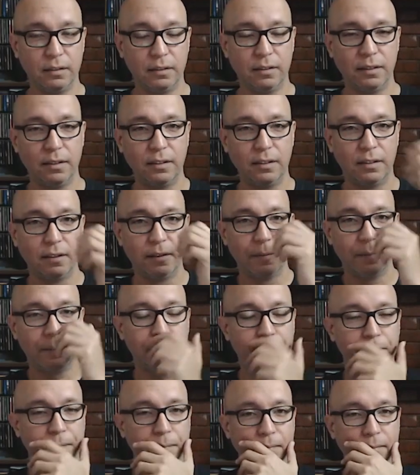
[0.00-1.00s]

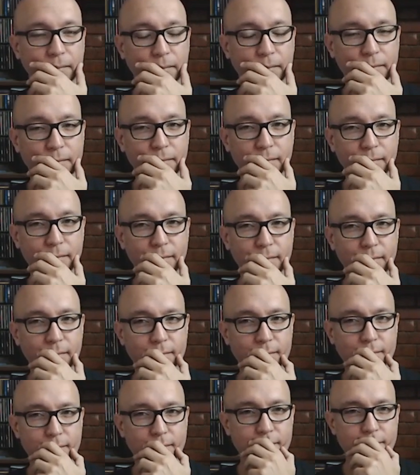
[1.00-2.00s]

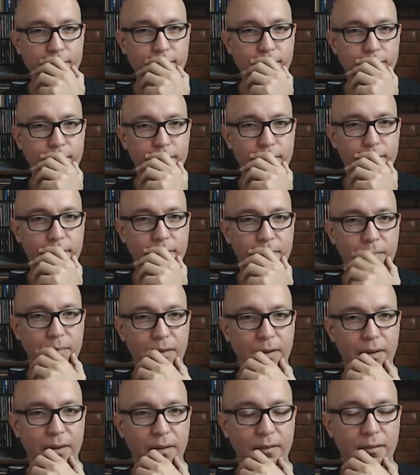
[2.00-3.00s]

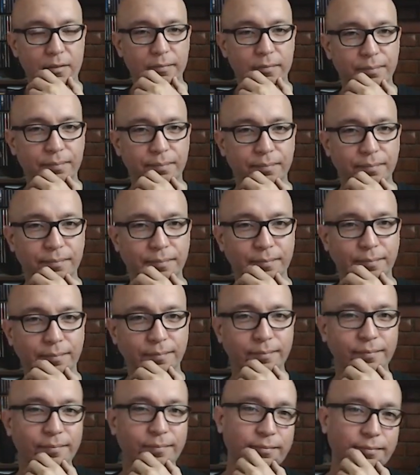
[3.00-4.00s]

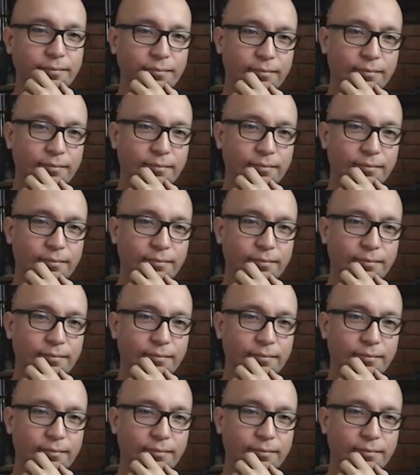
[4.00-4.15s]
[no speech]